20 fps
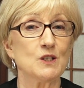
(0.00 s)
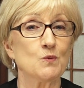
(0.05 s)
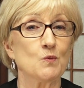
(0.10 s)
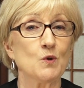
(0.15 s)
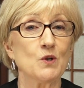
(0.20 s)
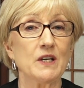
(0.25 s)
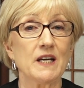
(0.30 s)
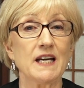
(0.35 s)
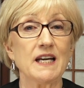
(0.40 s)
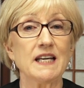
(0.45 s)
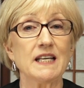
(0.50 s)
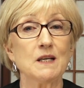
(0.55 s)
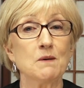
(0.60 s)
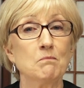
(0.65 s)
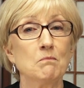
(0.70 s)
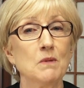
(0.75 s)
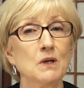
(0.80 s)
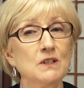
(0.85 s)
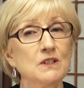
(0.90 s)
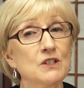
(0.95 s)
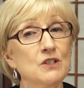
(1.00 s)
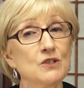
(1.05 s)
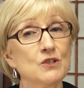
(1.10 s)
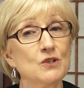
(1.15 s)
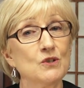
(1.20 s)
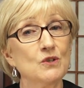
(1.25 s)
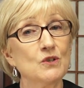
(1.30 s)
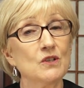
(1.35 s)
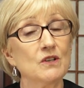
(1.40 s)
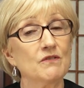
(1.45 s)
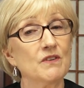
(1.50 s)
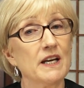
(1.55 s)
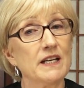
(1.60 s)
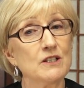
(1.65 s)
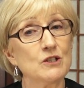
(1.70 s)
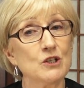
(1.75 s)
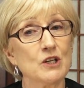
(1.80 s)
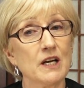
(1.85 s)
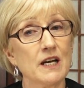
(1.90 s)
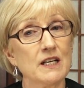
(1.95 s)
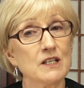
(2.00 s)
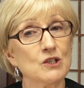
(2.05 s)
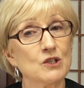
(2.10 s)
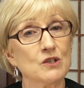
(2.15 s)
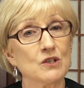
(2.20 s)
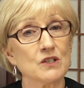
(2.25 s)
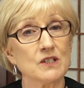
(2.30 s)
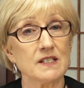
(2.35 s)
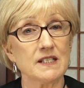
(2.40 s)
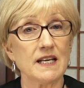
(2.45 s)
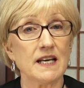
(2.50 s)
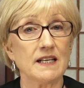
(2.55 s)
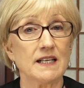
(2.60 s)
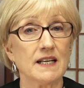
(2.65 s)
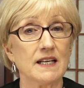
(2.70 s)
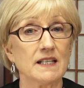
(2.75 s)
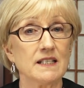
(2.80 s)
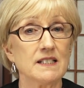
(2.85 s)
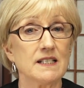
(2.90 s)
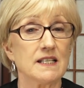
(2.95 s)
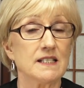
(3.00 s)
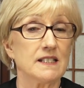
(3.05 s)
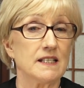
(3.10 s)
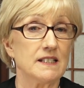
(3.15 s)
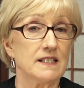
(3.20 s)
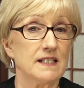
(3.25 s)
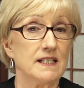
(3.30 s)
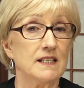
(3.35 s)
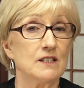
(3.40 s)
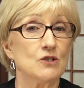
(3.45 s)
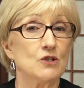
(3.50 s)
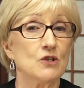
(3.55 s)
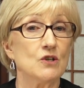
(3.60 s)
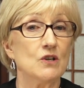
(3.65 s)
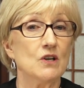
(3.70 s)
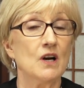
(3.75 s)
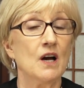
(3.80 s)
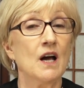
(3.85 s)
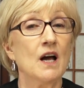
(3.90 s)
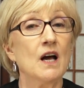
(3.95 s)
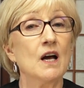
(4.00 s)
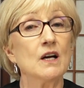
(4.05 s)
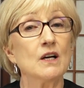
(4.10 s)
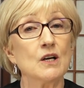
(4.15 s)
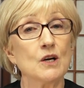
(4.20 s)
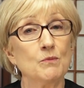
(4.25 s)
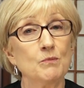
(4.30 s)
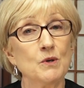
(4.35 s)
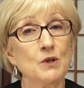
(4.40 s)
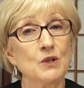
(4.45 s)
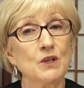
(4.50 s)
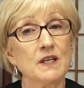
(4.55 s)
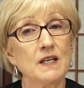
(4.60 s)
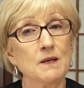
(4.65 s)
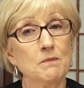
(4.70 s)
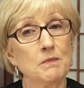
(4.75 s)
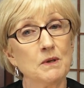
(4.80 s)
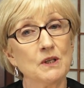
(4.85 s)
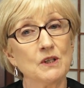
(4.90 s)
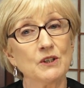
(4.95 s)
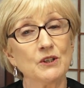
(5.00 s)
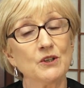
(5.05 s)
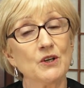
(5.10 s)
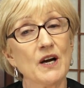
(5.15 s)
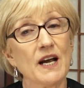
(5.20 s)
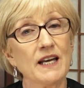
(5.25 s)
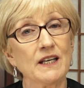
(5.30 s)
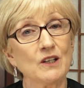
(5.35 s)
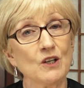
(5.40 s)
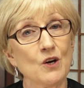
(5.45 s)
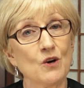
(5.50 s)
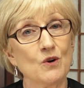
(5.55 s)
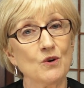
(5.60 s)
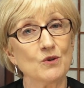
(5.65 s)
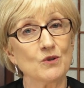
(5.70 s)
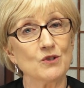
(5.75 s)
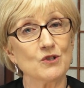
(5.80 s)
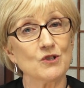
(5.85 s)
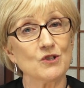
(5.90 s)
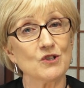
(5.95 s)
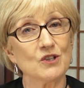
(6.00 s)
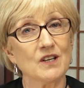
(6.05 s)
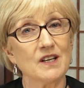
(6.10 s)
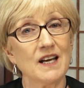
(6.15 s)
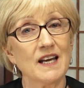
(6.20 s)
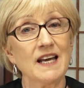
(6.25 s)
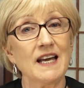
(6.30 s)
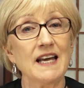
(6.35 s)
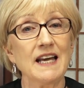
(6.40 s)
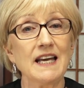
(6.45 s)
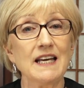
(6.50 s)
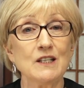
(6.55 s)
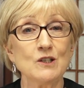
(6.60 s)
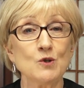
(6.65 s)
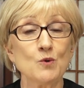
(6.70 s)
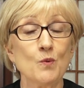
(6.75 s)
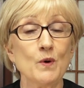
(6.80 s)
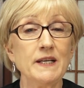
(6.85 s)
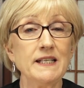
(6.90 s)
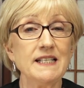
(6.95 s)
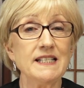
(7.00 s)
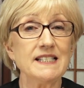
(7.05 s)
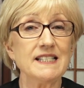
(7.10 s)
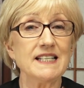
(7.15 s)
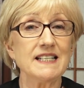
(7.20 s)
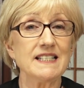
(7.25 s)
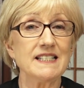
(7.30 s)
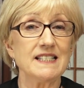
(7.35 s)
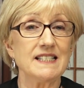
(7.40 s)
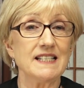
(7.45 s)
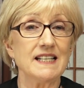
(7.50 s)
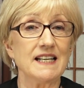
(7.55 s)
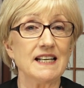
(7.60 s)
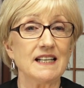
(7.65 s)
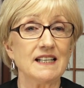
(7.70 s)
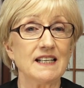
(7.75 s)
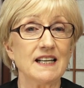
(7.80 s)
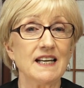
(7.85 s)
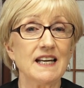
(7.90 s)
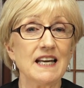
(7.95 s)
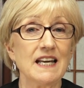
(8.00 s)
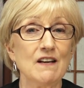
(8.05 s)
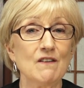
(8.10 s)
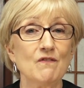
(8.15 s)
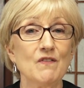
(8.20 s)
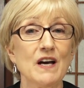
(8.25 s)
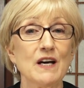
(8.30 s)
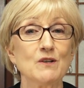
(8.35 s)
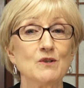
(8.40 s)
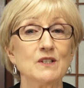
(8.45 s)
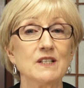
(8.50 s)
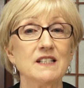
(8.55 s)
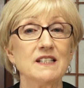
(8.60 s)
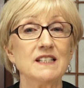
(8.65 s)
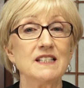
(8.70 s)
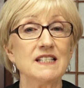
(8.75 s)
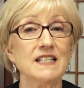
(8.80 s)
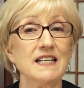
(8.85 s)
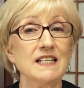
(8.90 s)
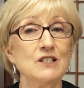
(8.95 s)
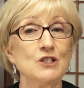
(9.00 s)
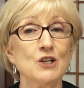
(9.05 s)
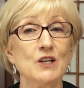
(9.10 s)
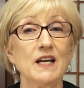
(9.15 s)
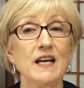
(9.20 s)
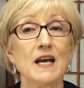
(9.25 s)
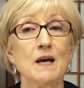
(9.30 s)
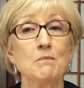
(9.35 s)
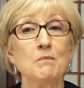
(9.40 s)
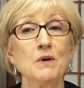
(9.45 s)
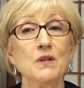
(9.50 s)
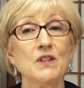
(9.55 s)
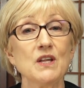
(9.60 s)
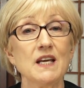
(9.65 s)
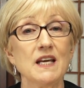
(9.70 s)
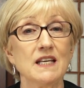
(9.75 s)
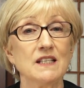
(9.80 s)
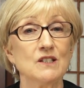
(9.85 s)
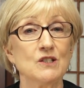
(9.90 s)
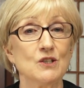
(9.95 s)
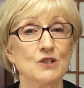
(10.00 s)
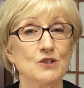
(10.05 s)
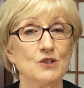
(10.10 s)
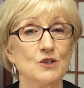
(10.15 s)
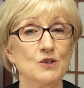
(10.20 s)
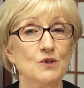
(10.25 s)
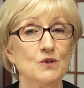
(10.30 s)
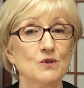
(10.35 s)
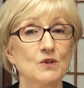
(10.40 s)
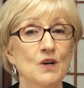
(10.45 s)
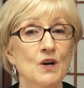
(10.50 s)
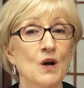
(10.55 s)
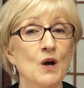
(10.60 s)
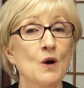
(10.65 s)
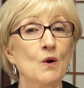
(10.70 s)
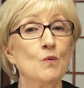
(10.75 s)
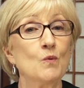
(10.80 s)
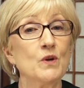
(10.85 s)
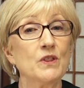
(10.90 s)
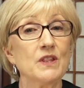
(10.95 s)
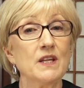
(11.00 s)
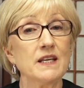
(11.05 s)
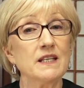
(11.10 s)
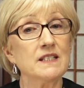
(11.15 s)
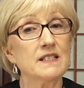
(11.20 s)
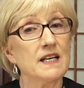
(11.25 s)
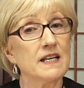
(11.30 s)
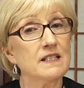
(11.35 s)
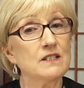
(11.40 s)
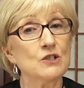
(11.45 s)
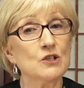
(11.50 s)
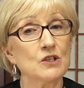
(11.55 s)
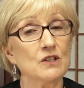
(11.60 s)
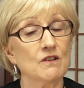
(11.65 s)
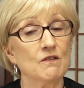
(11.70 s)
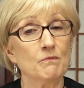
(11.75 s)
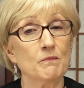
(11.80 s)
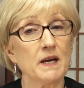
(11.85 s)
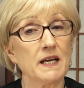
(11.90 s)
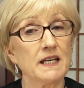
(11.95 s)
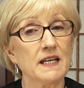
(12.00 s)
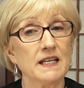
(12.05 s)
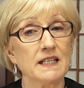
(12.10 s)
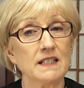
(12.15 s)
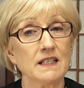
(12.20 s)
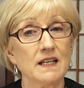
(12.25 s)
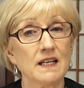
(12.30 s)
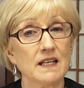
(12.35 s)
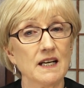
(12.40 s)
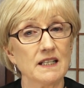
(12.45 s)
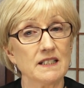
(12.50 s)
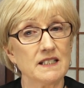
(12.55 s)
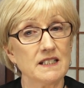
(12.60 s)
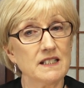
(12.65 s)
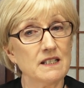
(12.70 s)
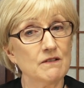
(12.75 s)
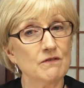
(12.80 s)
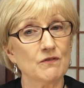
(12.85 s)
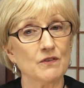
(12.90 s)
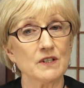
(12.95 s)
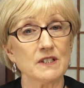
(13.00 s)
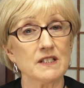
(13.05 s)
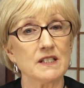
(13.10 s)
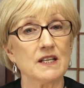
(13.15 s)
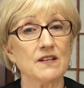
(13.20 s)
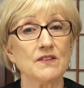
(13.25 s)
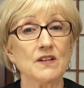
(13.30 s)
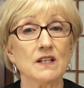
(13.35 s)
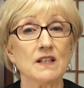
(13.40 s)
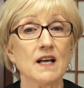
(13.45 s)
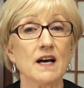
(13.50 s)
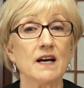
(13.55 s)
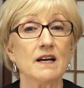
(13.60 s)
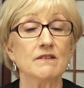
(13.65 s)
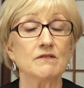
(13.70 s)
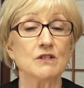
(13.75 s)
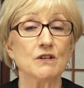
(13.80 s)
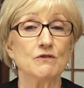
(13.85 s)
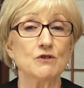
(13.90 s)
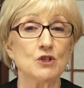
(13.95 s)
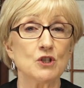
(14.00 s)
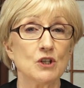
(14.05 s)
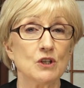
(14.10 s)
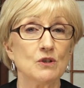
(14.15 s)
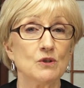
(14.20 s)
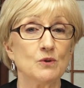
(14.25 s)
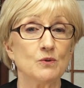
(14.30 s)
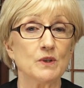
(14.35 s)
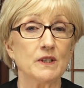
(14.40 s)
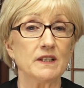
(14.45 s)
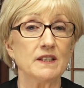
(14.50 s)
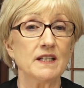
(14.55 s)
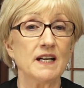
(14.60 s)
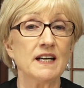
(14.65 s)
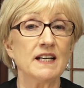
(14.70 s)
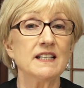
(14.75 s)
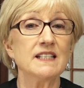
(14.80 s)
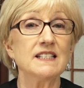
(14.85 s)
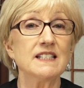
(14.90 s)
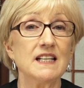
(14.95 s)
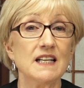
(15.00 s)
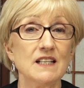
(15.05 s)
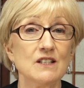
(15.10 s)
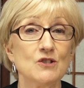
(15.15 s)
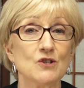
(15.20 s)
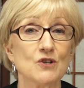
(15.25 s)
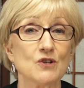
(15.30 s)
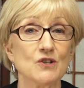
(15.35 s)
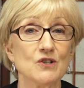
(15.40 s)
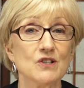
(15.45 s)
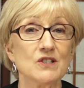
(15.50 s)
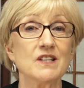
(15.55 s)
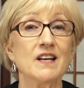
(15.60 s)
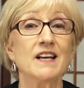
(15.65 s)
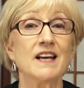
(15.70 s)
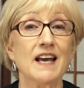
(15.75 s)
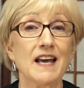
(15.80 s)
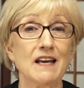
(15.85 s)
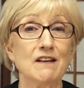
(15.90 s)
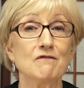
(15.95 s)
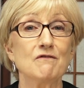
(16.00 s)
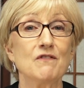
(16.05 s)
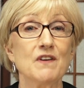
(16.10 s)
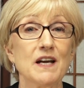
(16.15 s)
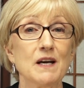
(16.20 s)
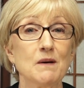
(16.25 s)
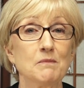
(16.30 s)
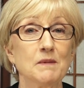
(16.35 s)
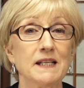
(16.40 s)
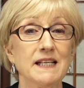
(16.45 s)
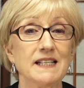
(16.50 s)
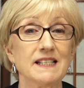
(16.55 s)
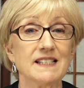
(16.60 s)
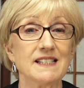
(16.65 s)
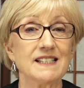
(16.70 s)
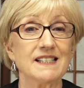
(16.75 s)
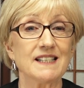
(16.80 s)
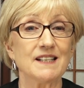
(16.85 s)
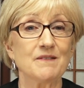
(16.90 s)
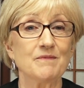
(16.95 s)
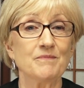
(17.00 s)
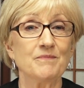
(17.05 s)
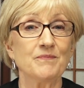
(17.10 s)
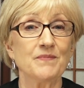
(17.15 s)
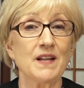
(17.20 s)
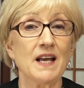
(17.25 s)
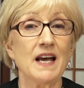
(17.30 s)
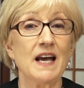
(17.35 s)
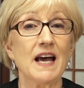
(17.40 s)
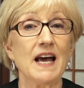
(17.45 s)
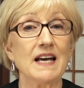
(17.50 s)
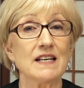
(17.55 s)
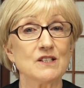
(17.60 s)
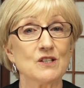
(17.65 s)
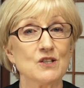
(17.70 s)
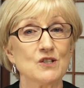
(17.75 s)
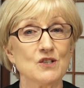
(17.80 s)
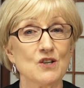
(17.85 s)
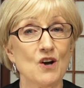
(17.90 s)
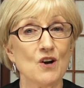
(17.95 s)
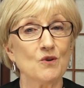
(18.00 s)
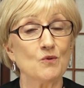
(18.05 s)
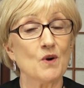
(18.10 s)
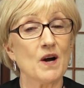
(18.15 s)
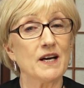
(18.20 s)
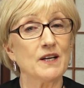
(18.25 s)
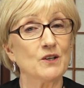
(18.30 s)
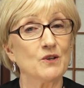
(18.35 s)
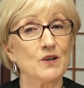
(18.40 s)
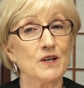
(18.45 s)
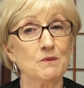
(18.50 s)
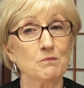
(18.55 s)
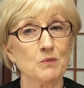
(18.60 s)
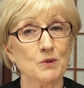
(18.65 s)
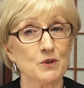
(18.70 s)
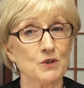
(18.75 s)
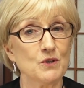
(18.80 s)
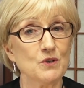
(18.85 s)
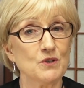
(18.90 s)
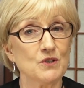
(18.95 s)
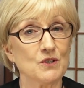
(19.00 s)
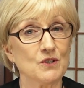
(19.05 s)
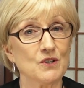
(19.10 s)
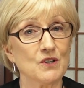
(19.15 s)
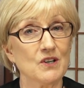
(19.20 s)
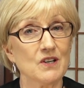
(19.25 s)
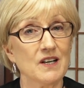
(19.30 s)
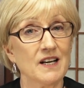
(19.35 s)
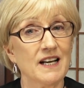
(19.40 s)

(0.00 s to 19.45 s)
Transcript: working in a multitude of educational settings as a teacher, community builder, and coach. In 2016, he founded Teaching Empathy Institute with the intention of making a difference in the lives of children, teachers, and families. As a songwriter and producer,